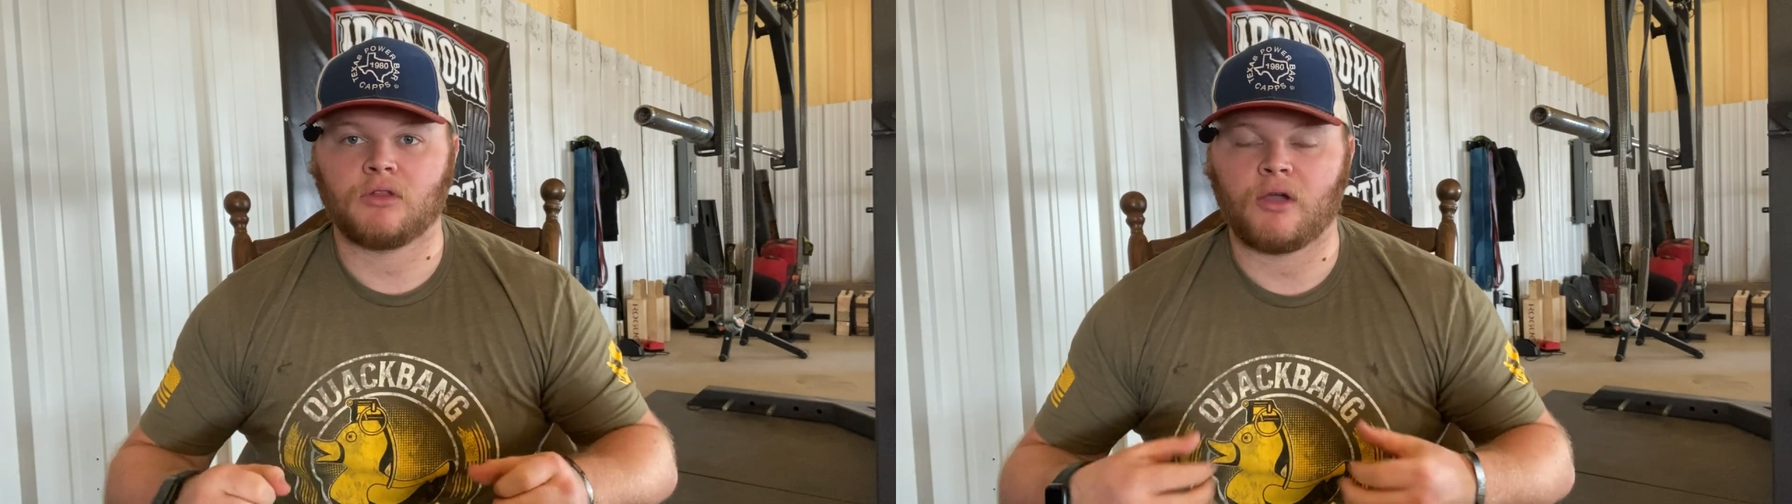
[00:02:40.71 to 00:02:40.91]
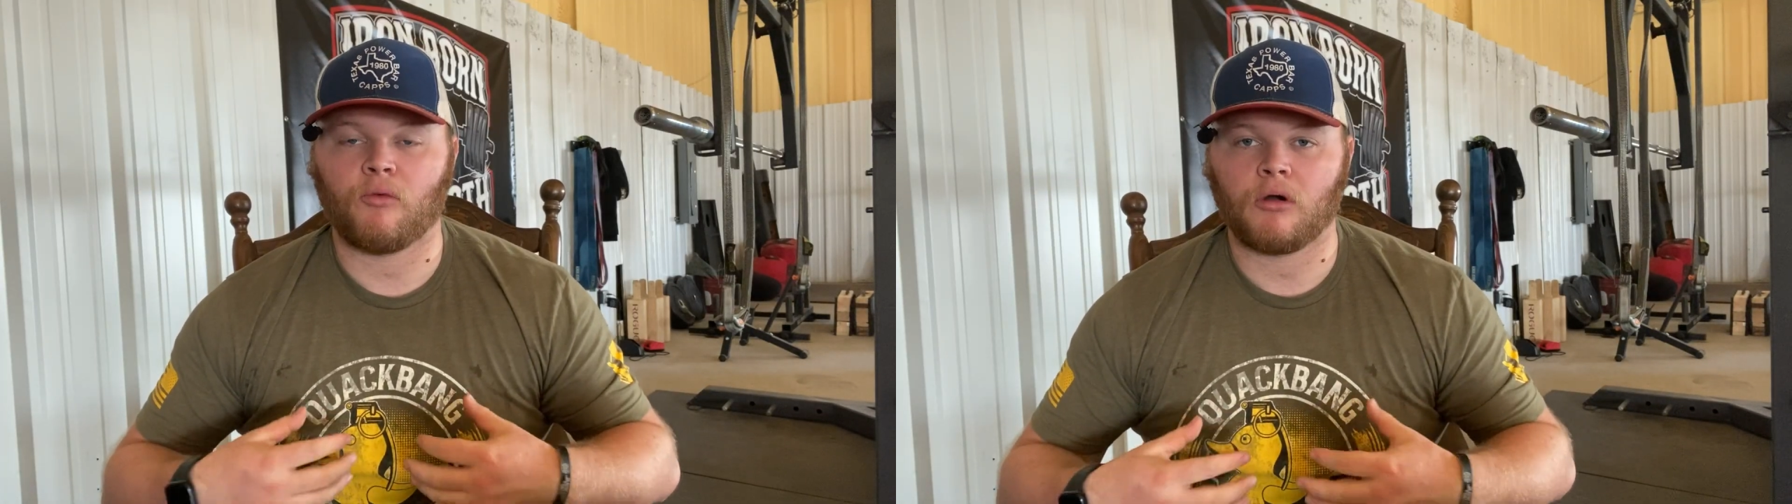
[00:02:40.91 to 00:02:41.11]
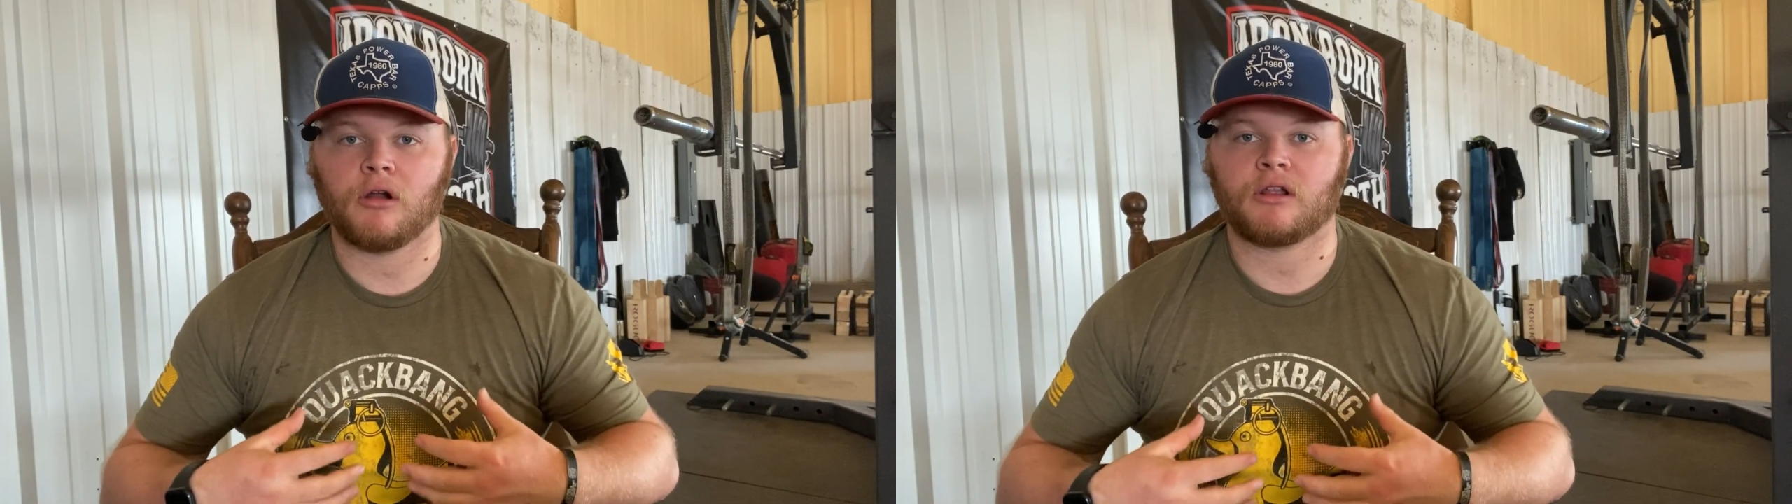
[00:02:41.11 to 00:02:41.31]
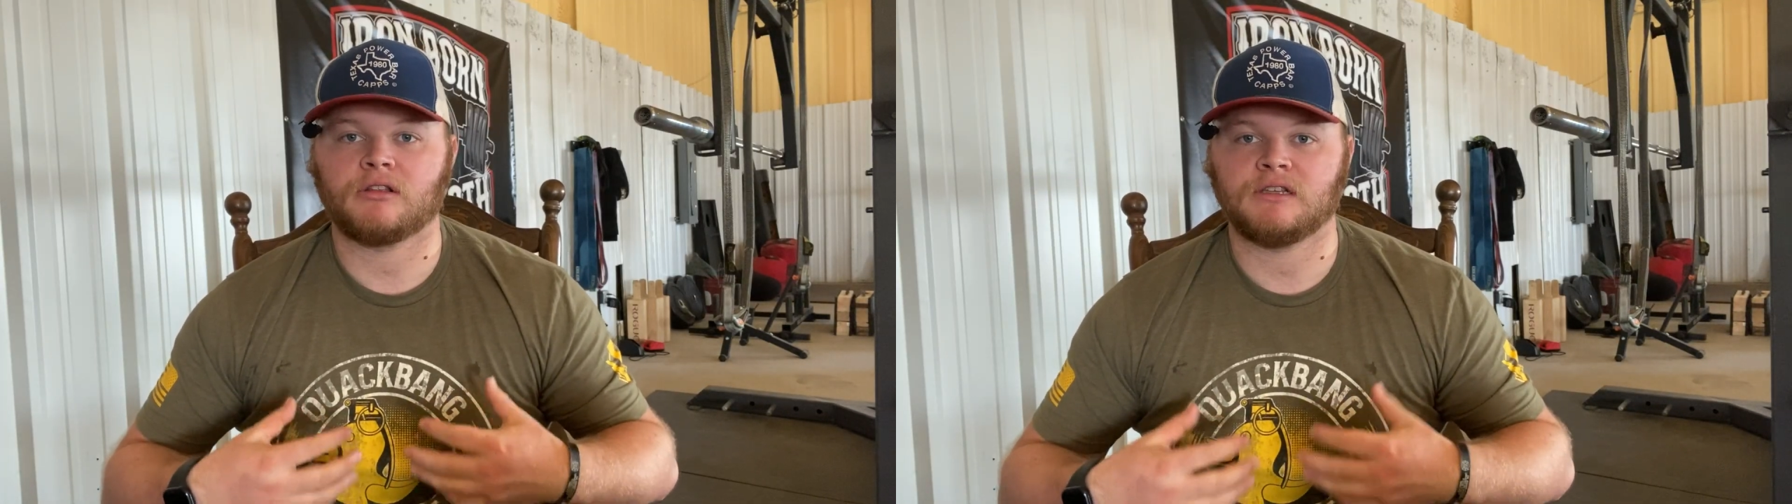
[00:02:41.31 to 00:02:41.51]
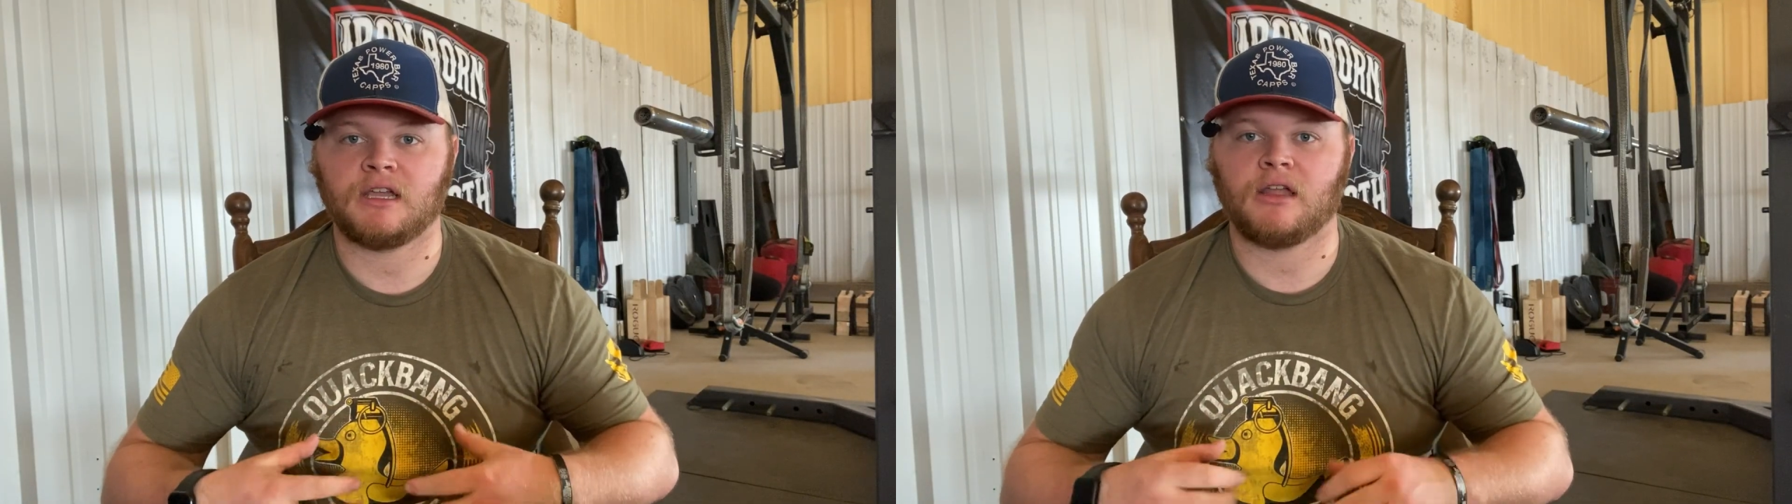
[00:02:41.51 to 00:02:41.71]
They
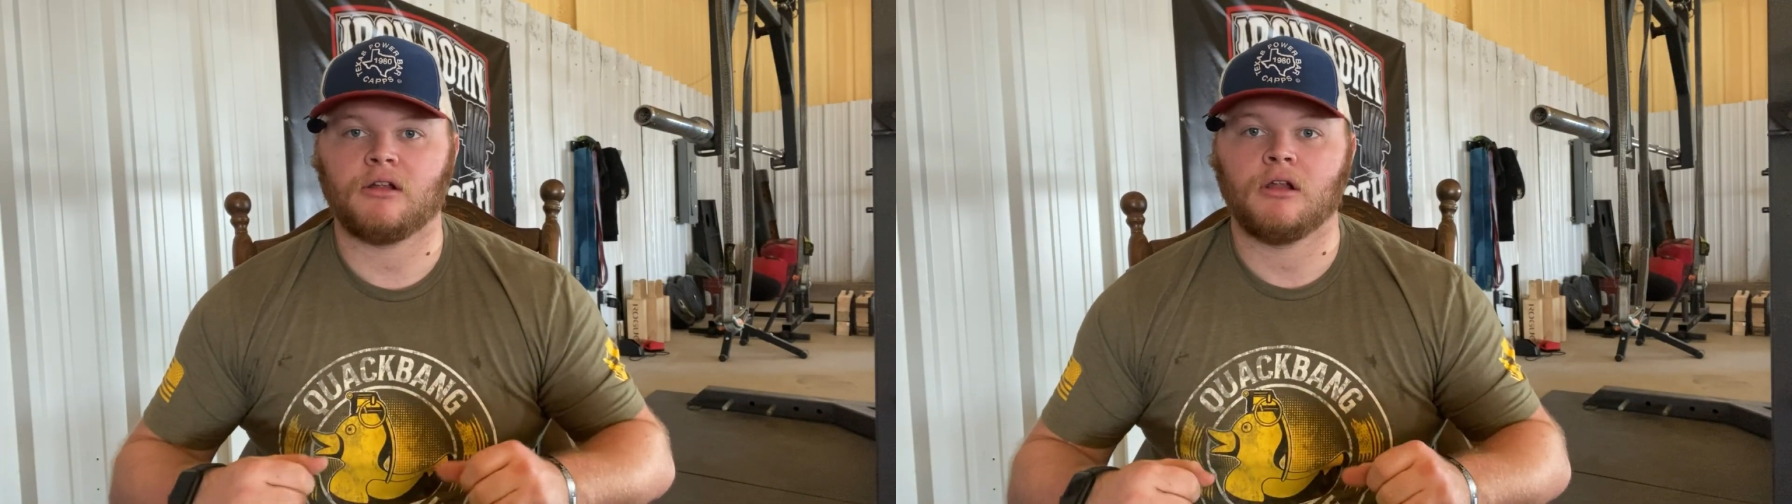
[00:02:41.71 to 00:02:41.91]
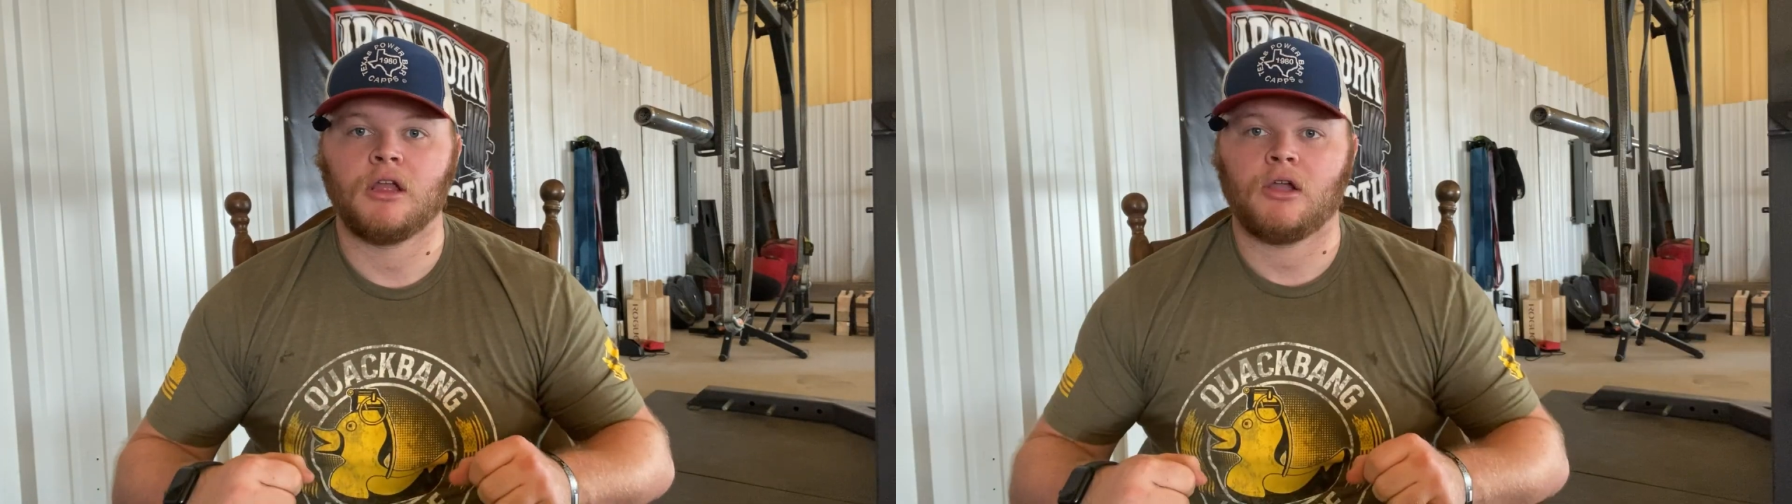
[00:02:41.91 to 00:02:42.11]
work together